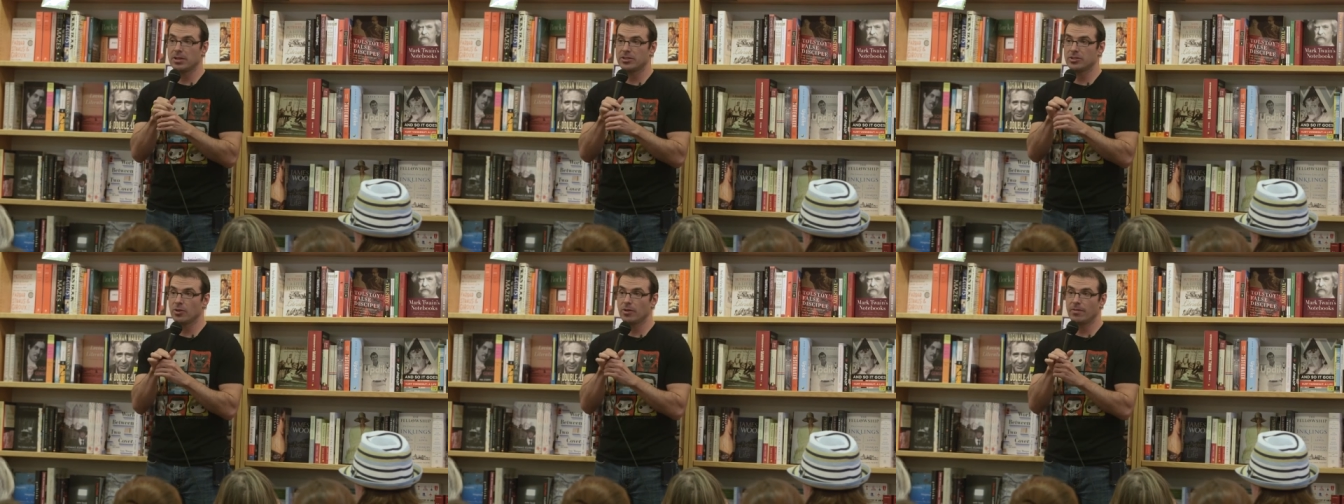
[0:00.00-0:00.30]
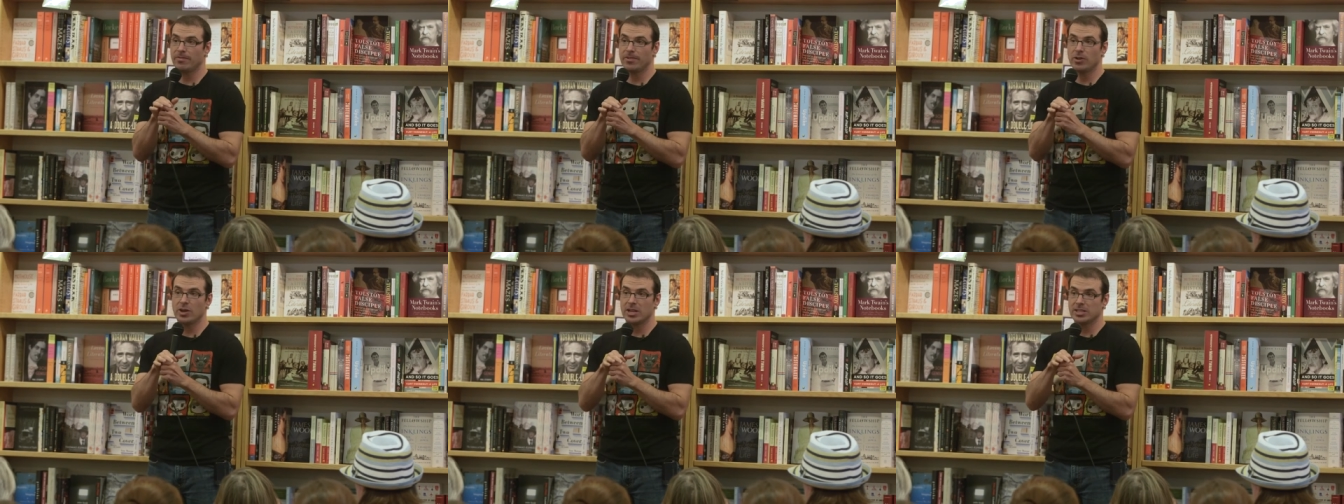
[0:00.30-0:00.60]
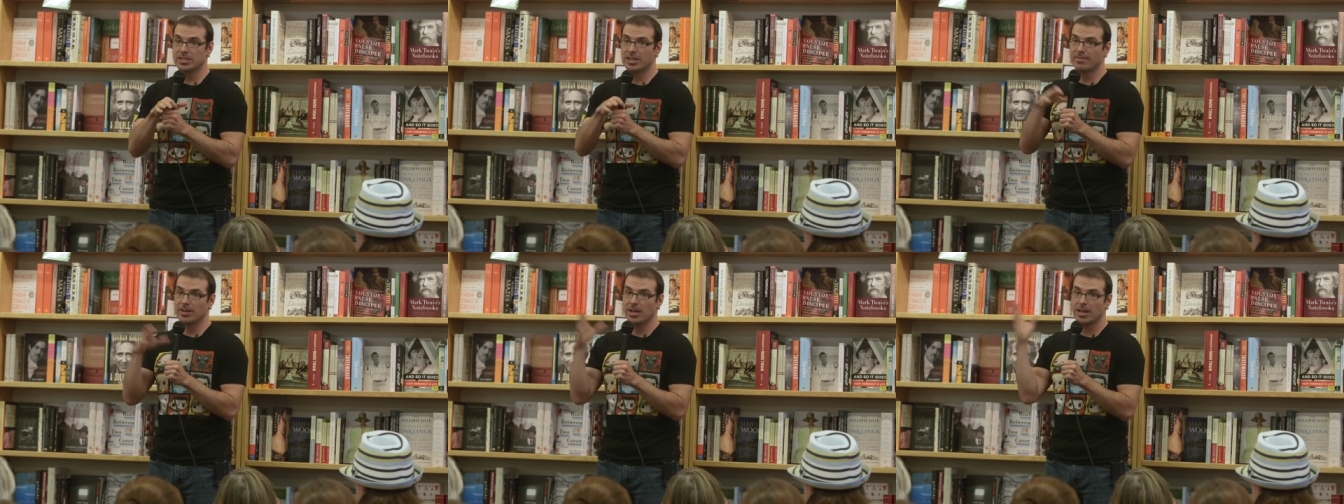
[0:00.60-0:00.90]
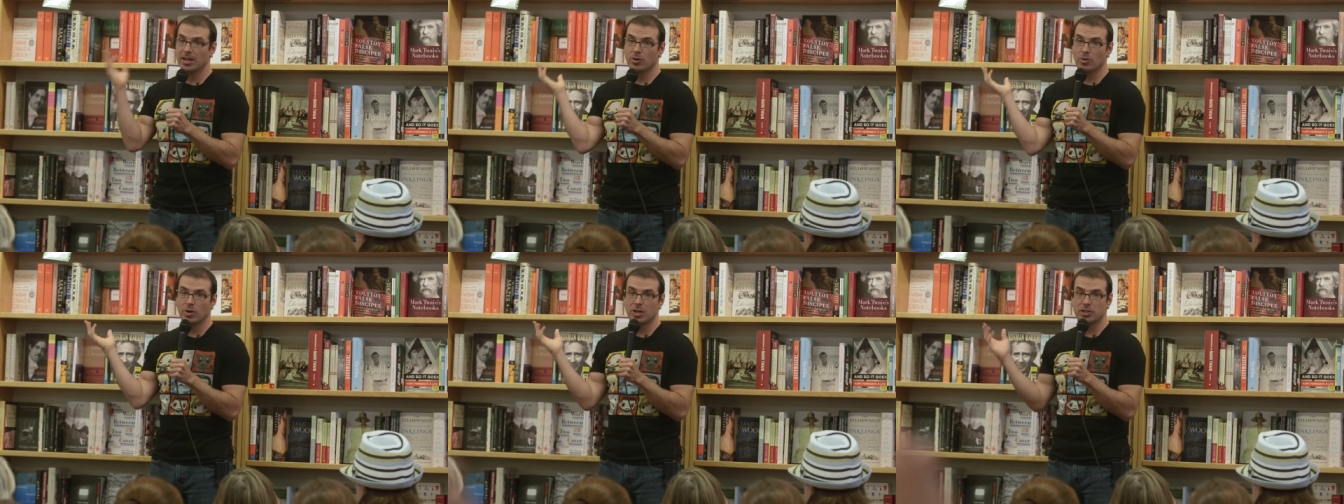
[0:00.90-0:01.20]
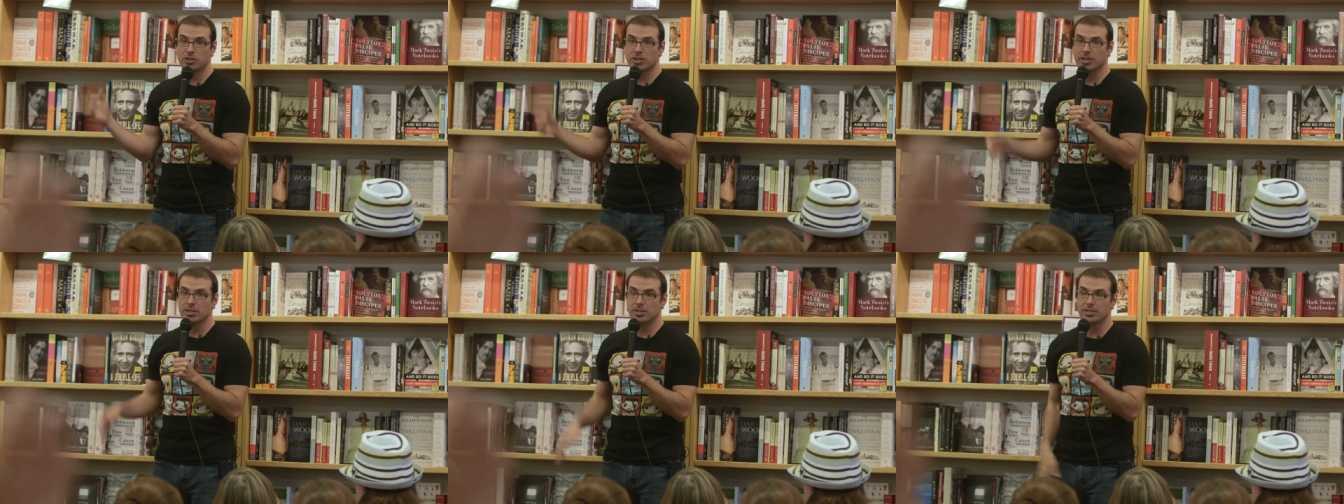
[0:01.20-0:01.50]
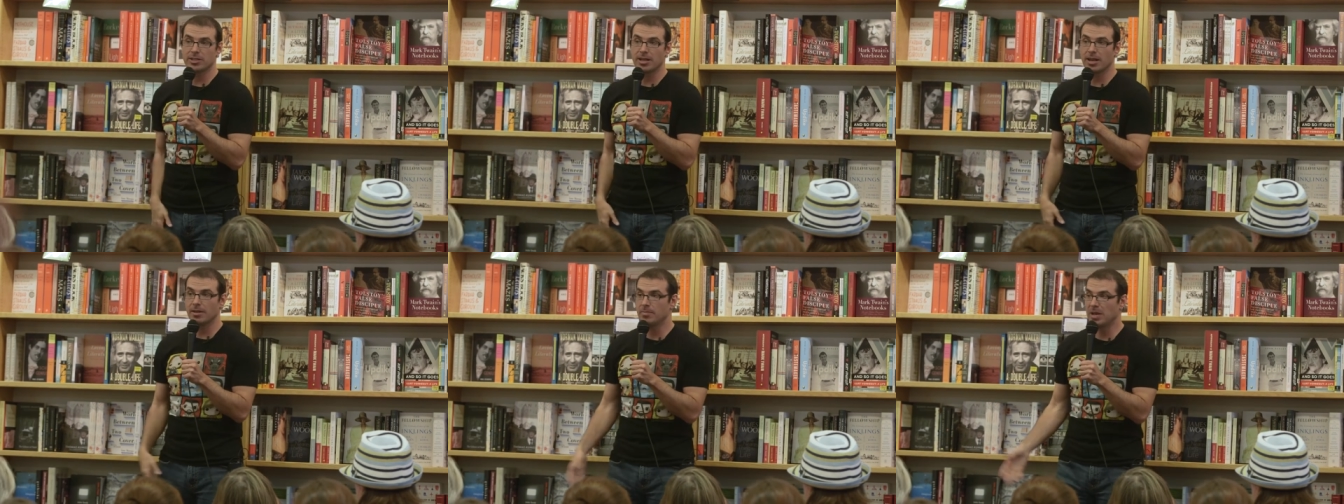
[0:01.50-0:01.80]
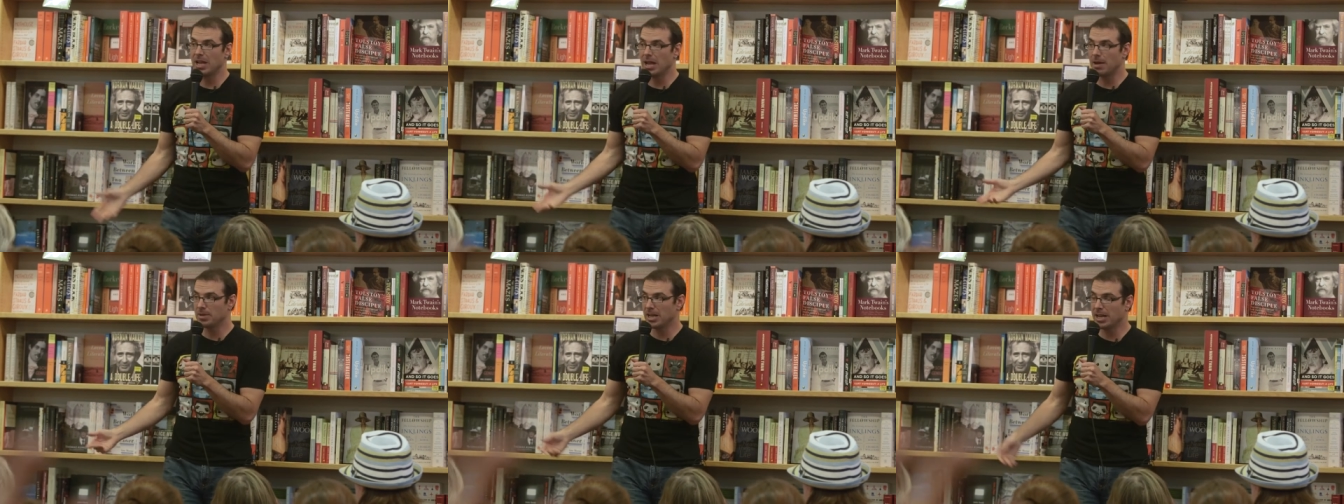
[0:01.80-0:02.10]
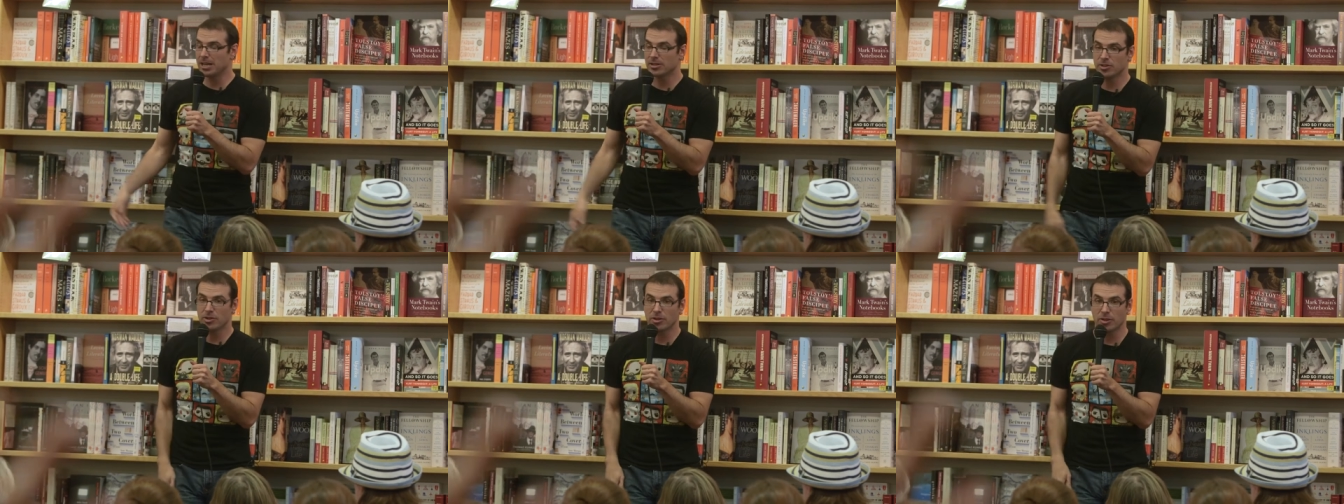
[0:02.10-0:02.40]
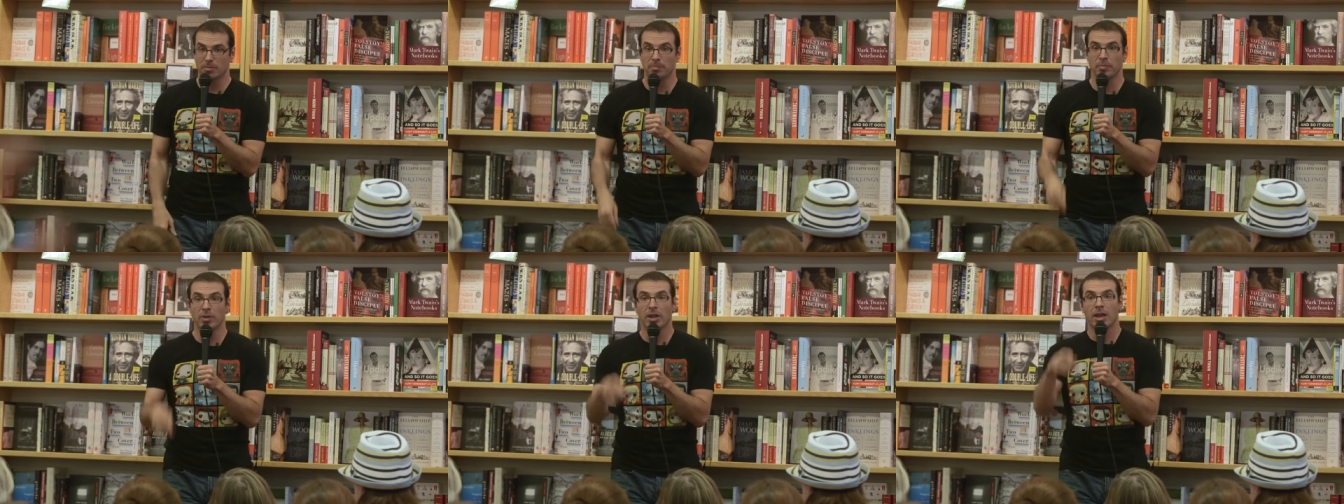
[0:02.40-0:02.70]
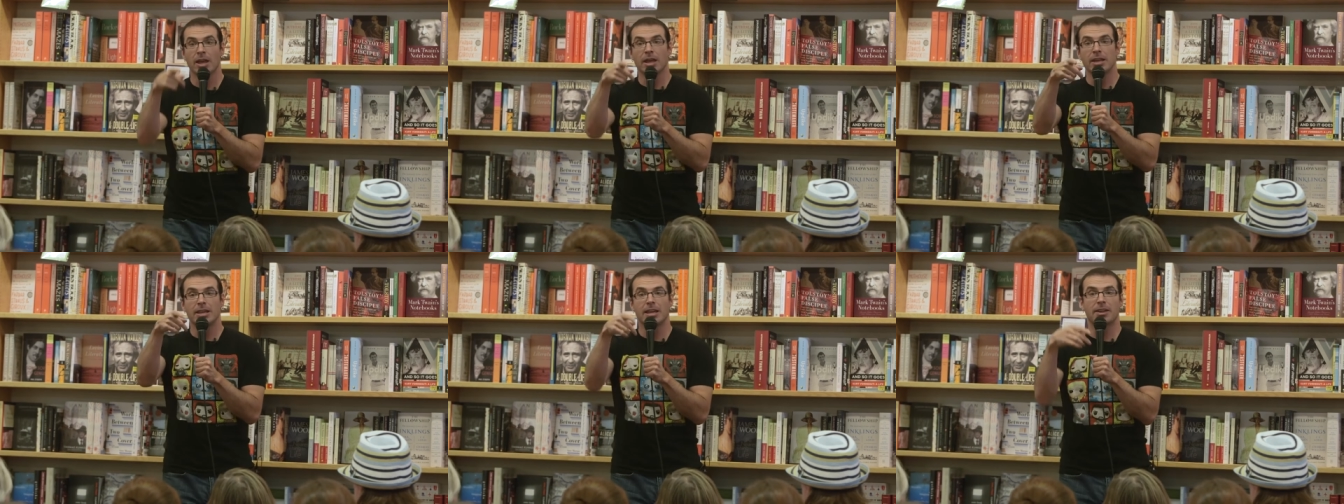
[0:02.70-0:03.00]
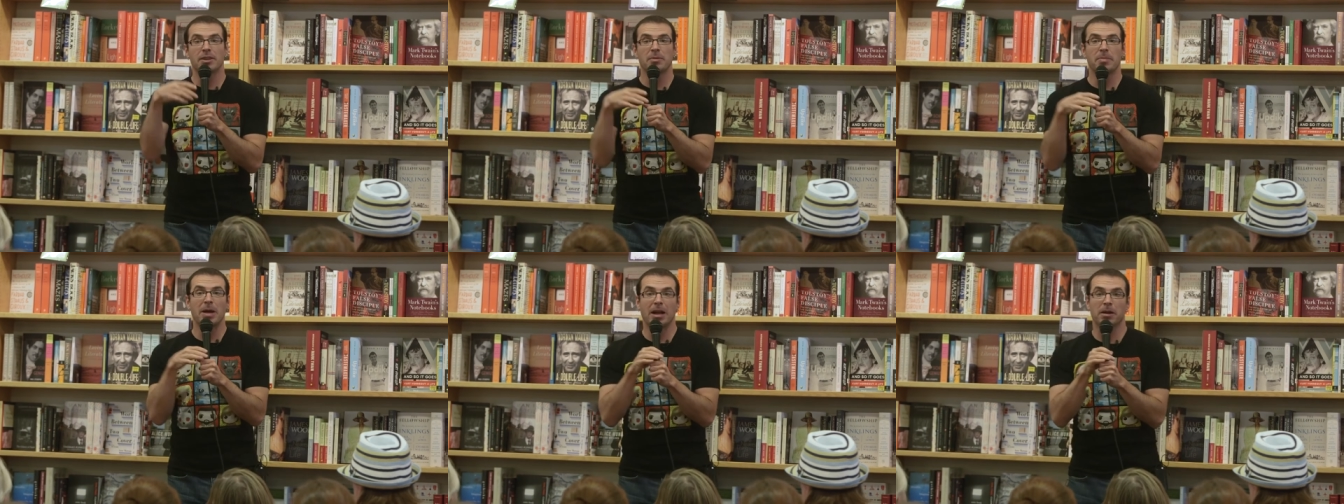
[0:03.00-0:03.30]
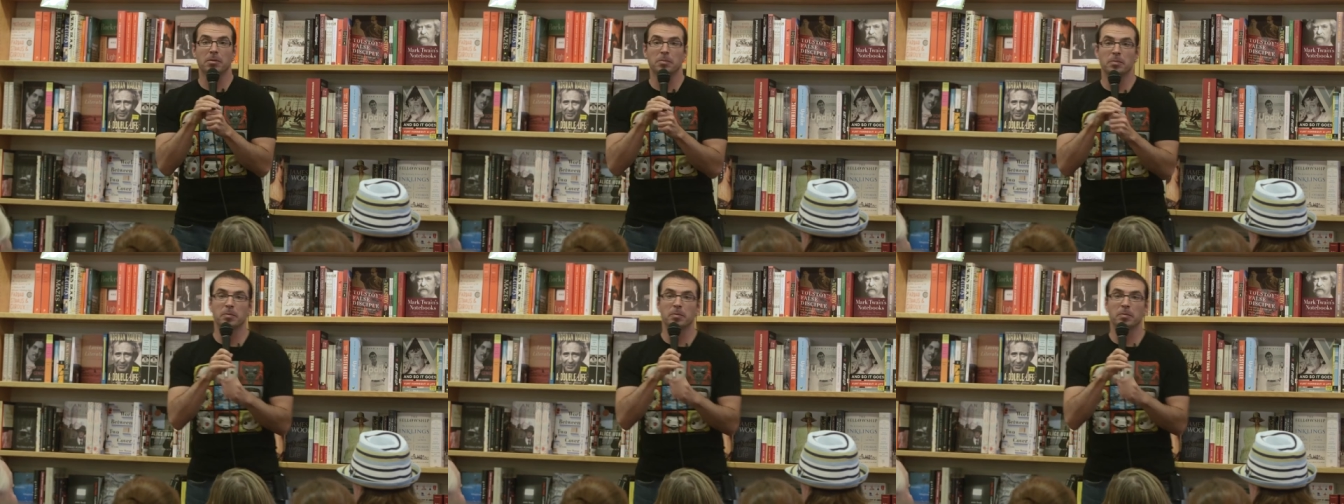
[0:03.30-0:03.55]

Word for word: so if you guys have any questions i'd be happy to answer them yeah in the back